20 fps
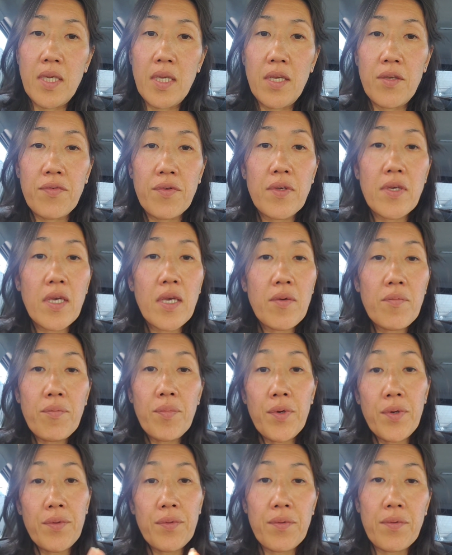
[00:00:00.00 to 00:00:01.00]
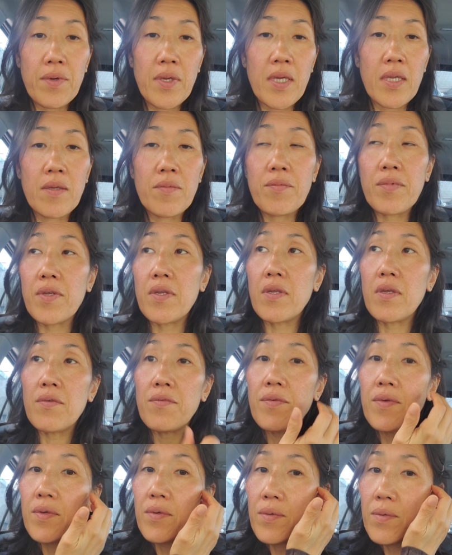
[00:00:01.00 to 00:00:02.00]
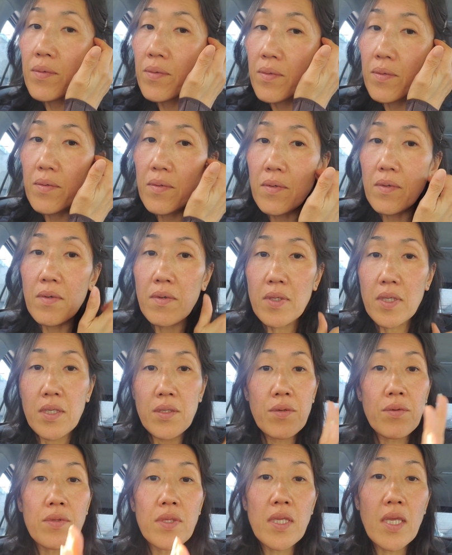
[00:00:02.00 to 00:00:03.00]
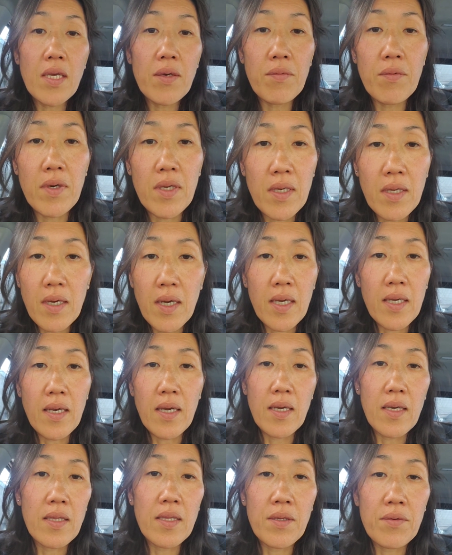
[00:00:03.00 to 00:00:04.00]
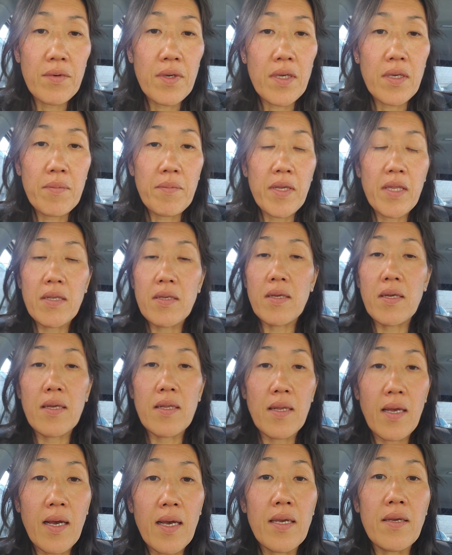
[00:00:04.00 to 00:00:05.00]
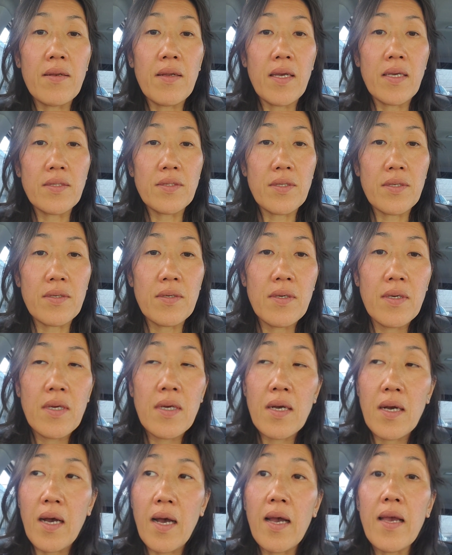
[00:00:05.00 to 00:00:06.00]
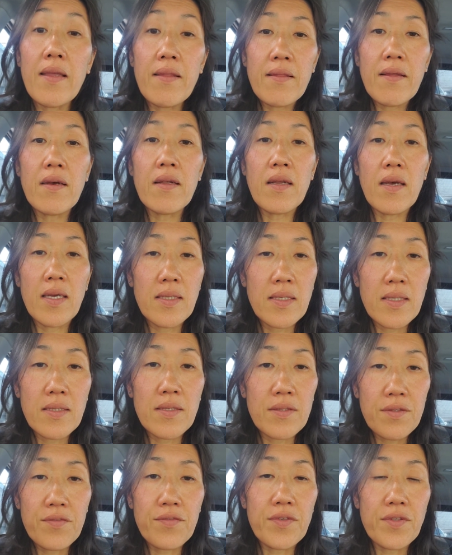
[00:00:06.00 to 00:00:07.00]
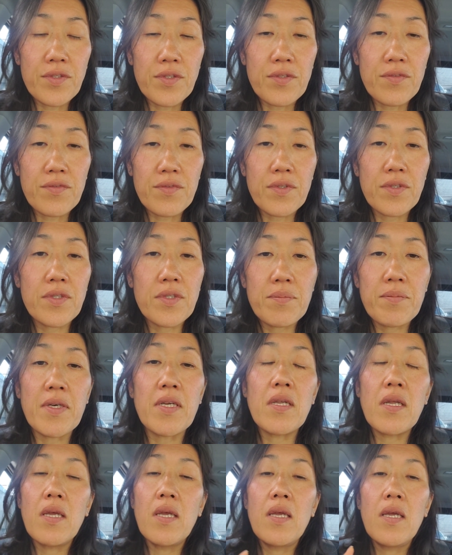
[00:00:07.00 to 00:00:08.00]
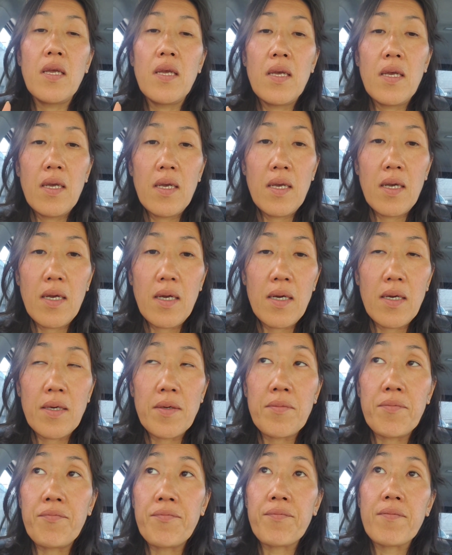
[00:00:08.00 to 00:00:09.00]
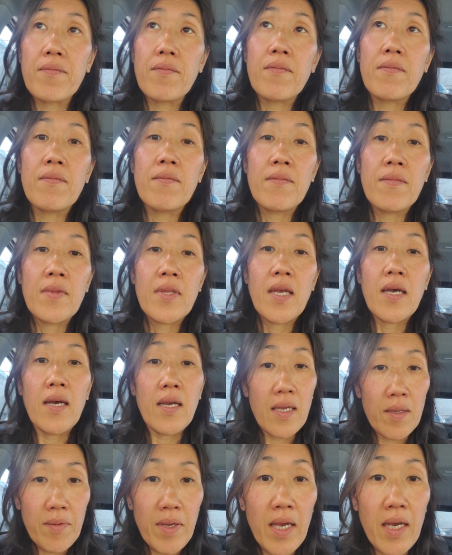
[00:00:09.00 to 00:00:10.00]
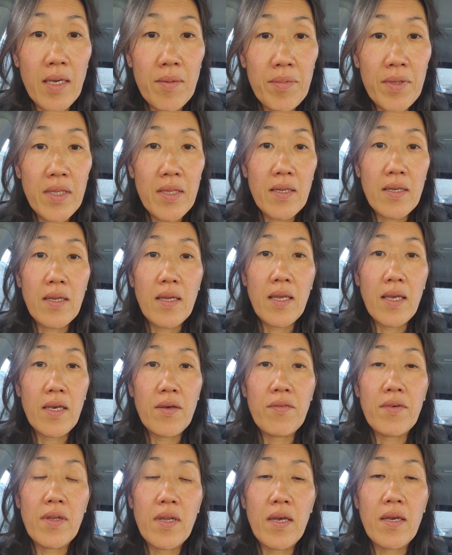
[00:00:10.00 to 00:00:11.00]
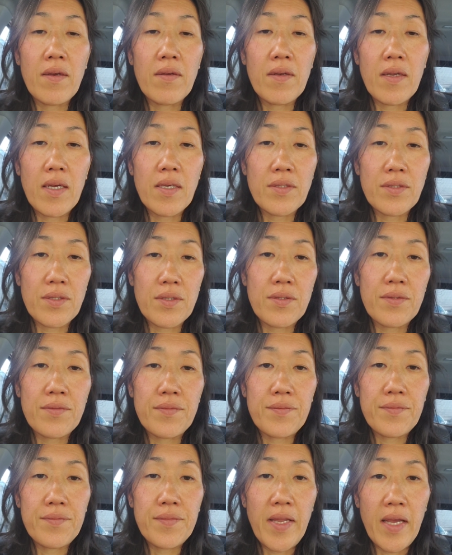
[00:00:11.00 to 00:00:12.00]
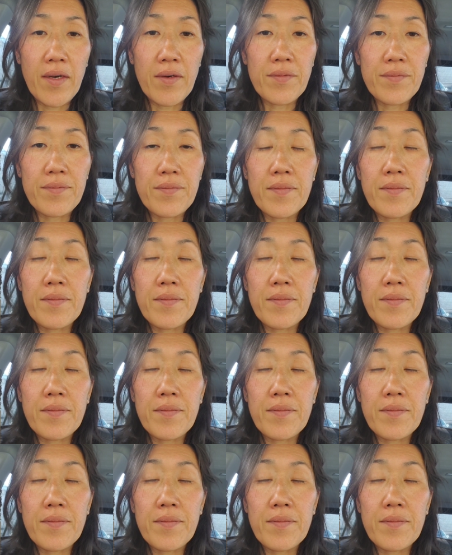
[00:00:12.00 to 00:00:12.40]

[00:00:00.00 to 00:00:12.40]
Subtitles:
If you can get both, great. But if you can only get one, I highly recommend an ionizer. I thought I needed a filter first, but I am happy that I have an ionizer now.